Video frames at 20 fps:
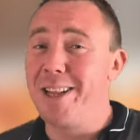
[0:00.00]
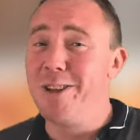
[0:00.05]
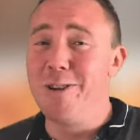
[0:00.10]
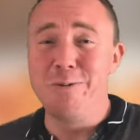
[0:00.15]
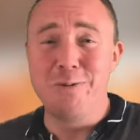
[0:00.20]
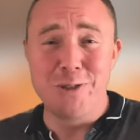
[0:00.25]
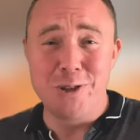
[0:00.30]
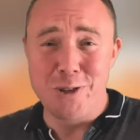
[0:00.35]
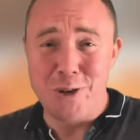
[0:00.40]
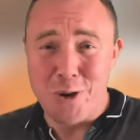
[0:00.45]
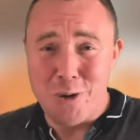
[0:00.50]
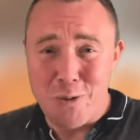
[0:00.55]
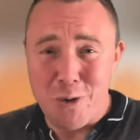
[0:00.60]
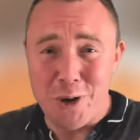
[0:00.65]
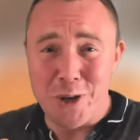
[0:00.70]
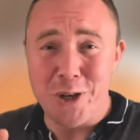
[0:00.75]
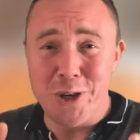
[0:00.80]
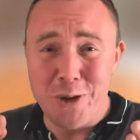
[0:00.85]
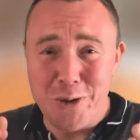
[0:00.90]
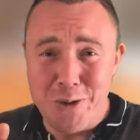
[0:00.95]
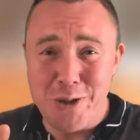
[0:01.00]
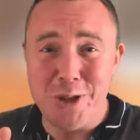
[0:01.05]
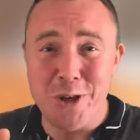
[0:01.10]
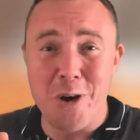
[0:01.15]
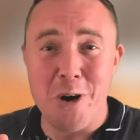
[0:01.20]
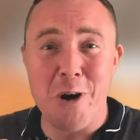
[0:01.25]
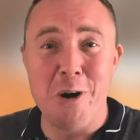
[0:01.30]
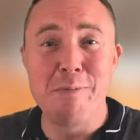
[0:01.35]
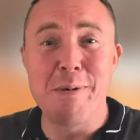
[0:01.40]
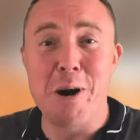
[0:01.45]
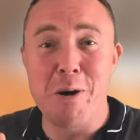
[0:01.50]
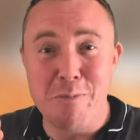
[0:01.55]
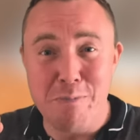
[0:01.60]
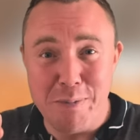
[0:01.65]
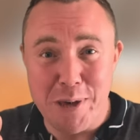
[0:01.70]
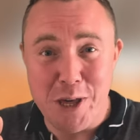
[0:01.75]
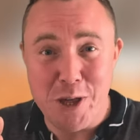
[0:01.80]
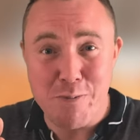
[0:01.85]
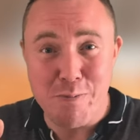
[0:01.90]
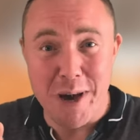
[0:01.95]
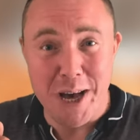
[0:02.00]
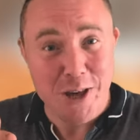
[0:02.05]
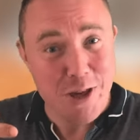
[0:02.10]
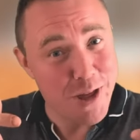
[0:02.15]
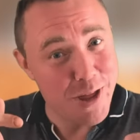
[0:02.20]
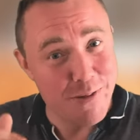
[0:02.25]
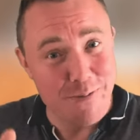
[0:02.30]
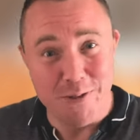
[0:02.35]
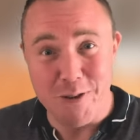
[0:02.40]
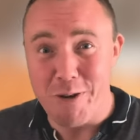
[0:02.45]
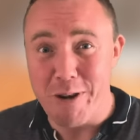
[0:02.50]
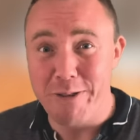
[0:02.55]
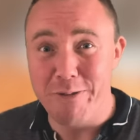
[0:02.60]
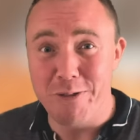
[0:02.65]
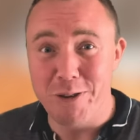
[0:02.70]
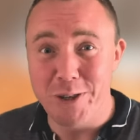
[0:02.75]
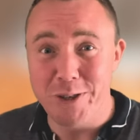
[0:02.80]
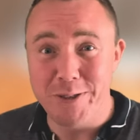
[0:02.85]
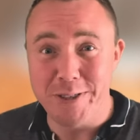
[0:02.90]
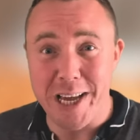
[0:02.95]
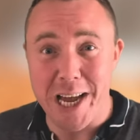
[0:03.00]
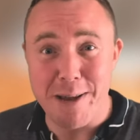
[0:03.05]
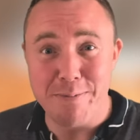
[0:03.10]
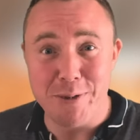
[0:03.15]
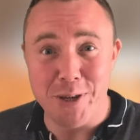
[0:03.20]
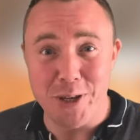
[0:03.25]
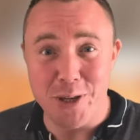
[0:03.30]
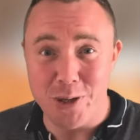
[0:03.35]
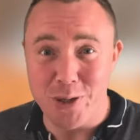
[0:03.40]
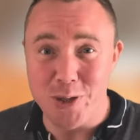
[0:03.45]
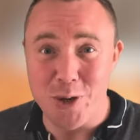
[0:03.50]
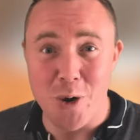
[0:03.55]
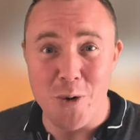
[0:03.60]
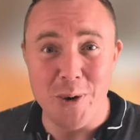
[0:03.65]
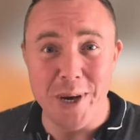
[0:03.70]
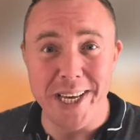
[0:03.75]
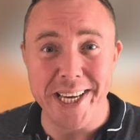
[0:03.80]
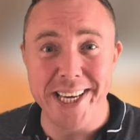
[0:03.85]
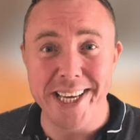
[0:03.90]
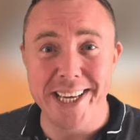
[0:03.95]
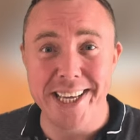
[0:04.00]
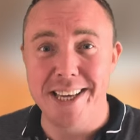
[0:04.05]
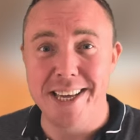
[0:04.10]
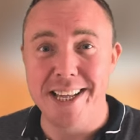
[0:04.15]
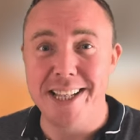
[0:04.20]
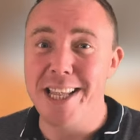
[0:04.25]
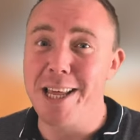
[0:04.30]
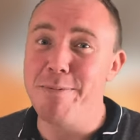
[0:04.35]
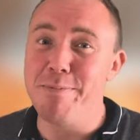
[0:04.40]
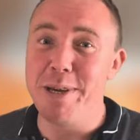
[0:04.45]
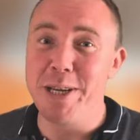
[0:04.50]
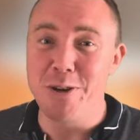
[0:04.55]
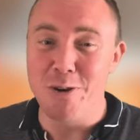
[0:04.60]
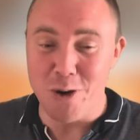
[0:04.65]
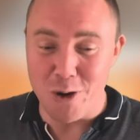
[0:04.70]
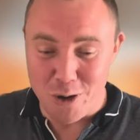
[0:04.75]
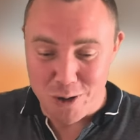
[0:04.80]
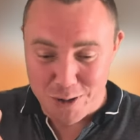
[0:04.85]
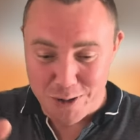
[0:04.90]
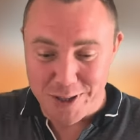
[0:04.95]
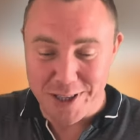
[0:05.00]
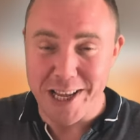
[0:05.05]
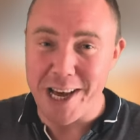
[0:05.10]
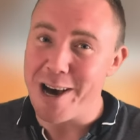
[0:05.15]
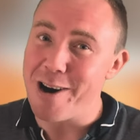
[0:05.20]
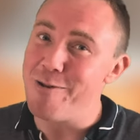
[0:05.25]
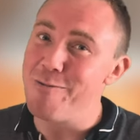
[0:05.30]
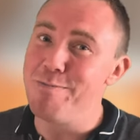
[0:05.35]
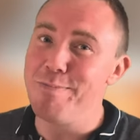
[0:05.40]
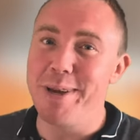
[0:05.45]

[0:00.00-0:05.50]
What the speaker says: love to know what you thought about mishmash the very first time that you saw it. Let me know down